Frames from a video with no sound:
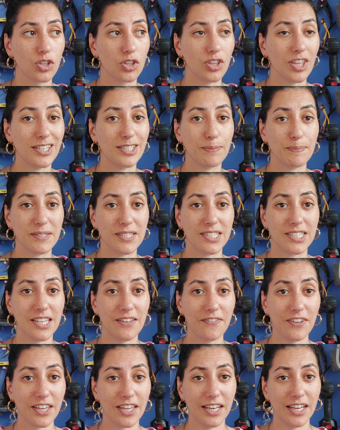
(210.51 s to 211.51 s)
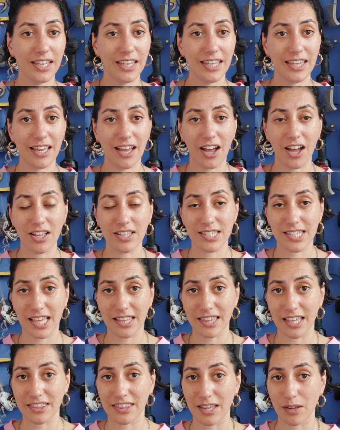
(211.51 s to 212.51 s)
They specifically
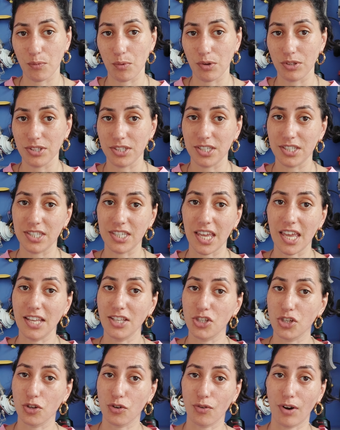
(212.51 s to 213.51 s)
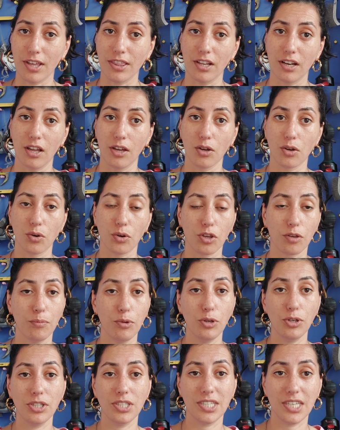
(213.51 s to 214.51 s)
said that they wanted to integrate the local
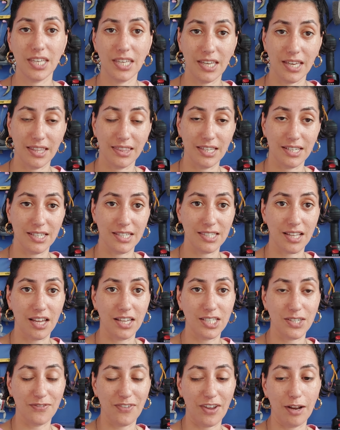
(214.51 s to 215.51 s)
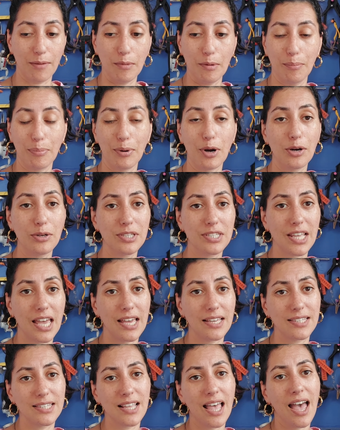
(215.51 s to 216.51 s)
community in the design development
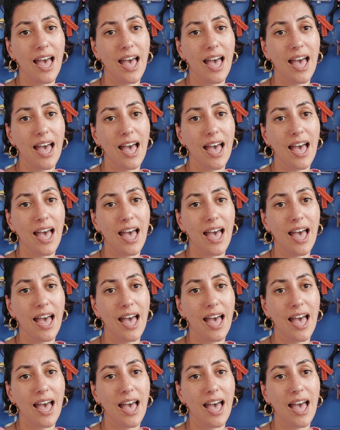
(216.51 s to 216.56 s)
process,